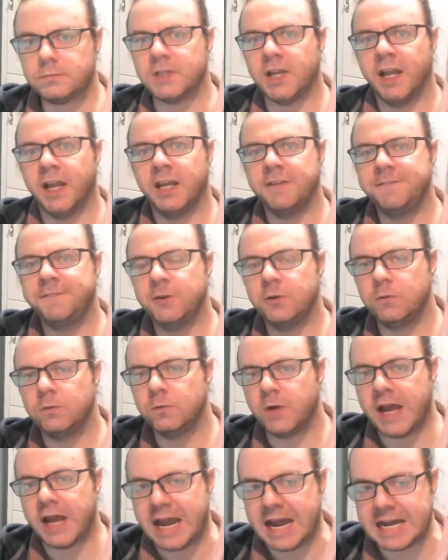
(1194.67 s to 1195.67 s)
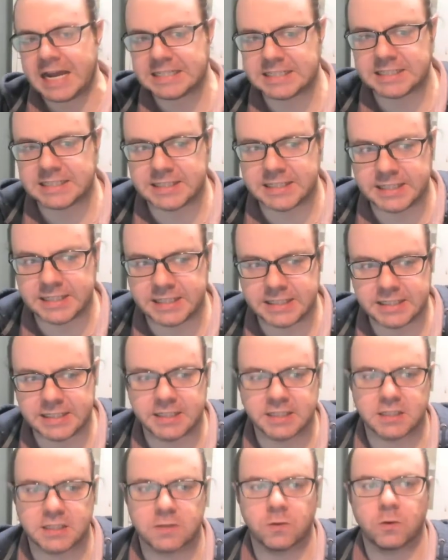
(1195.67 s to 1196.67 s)
And if you ask the
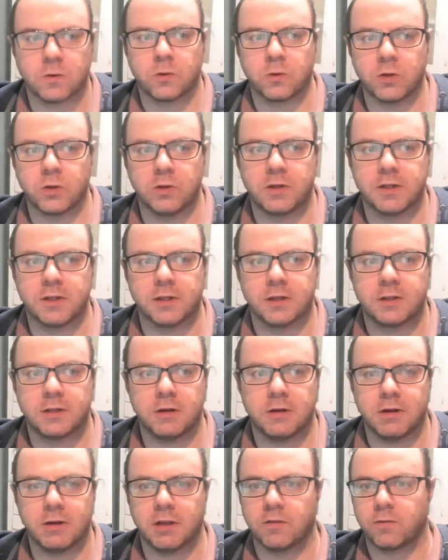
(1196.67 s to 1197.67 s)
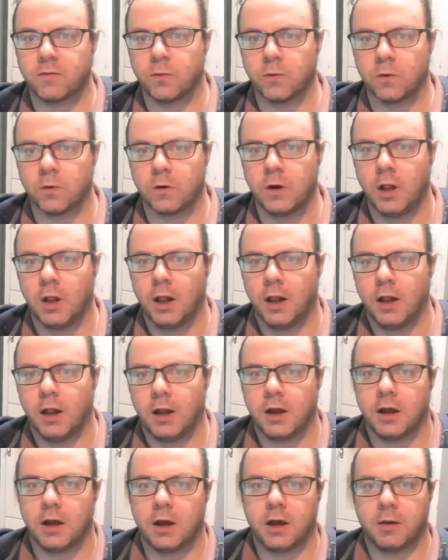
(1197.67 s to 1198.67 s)
historical utilitarians for
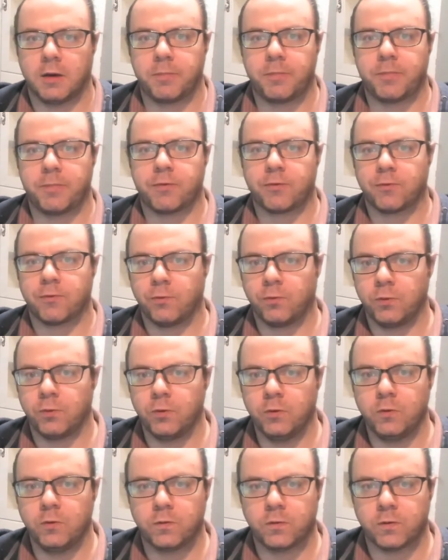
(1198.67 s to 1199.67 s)
a proof